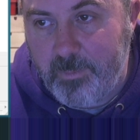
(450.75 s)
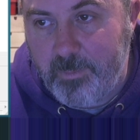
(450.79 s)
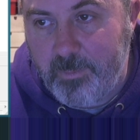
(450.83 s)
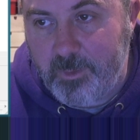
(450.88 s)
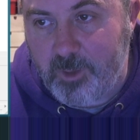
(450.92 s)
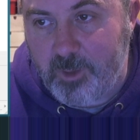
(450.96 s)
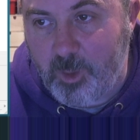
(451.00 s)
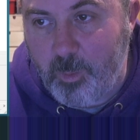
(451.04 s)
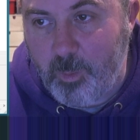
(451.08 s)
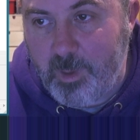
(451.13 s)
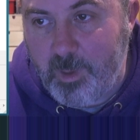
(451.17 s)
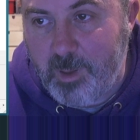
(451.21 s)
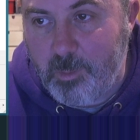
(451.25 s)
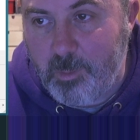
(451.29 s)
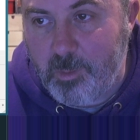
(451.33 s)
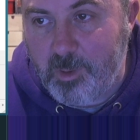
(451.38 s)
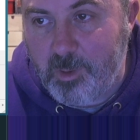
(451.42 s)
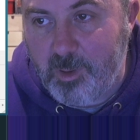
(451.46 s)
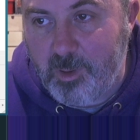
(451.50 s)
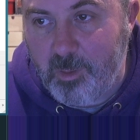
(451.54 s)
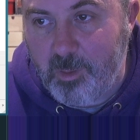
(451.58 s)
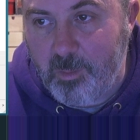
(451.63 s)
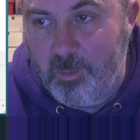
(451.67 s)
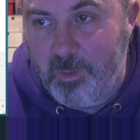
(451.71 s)
So the way we
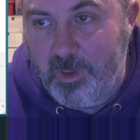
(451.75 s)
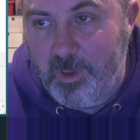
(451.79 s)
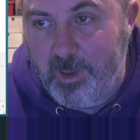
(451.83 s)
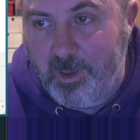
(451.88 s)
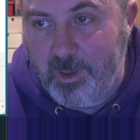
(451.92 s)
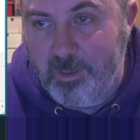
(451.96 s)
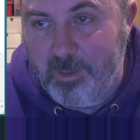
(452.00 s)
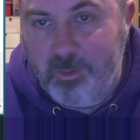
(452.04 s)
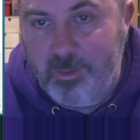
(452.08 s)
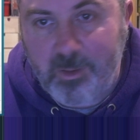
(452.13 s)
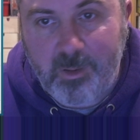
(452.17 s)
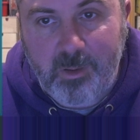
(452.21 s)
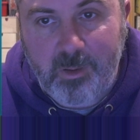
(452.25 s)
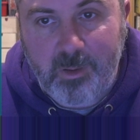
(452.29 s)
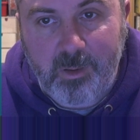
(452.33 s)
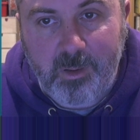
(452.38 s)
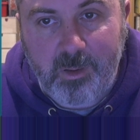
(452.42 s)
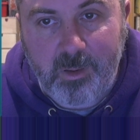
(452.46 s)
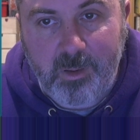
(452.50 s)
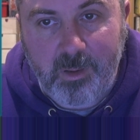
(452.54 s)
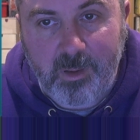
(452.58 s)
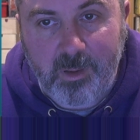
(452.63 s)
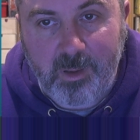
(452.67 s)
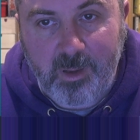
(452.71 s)
do that
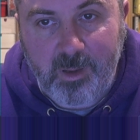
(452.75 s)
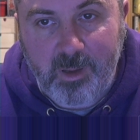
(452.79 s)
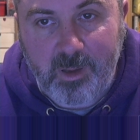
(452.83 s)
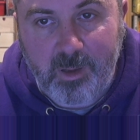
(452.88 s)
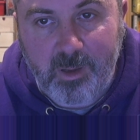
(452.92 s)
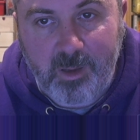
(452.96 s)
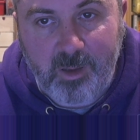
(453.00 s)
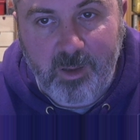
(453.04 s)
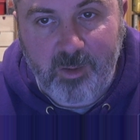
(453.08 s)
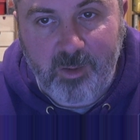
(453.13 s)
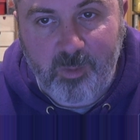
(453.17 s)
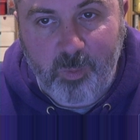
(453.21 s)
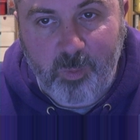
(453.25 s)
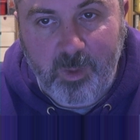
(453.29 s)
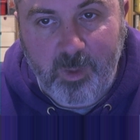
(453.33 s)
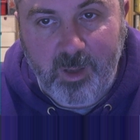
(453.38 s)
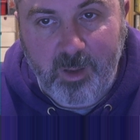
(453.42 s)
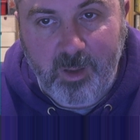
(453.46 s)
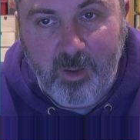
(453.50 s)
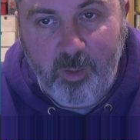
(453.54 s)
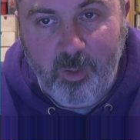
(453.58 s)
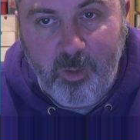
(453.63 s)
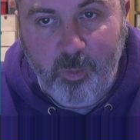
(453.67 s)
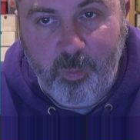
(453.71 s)
is we
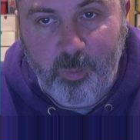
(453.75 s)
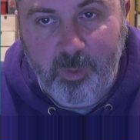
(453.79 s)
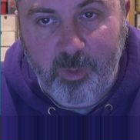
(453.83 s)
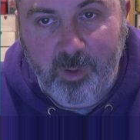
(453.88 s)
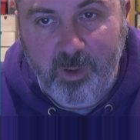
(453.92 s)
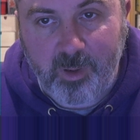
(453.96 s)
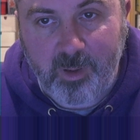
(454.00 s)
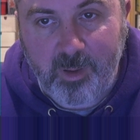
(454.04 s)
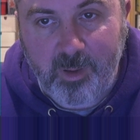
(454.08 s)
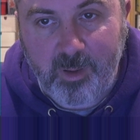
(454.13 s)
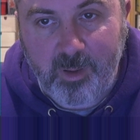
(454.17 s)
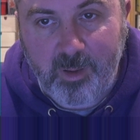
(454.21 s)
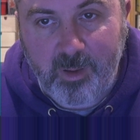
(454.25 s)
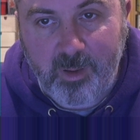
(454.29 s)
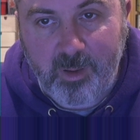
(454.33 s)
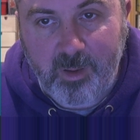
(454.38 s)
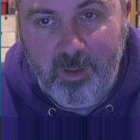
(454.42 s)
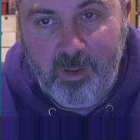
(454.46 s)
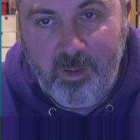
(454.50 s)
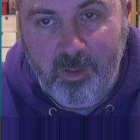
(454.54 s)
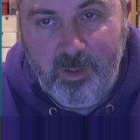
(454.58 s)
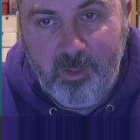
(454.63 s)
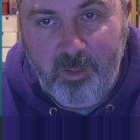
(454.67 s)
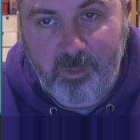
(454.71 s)
open
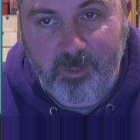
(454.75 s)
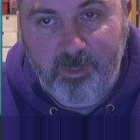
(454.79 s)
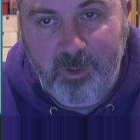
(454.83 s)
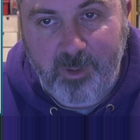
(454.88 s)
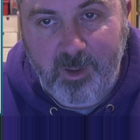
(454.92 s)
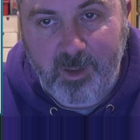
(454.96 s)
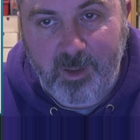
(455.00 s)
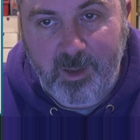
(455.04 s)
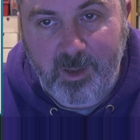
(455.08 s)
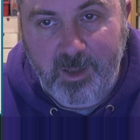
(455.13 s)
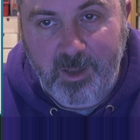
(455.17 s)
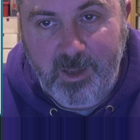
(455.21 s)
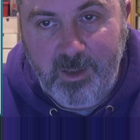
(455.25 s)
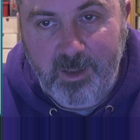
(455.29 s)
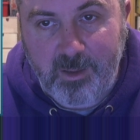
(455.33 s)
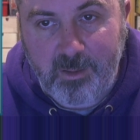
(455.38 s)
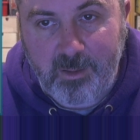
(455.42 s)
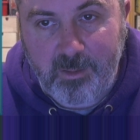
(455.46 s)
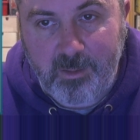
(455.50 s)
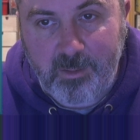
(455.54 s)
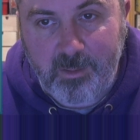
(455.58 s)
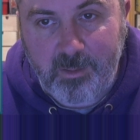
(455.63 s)
the file again,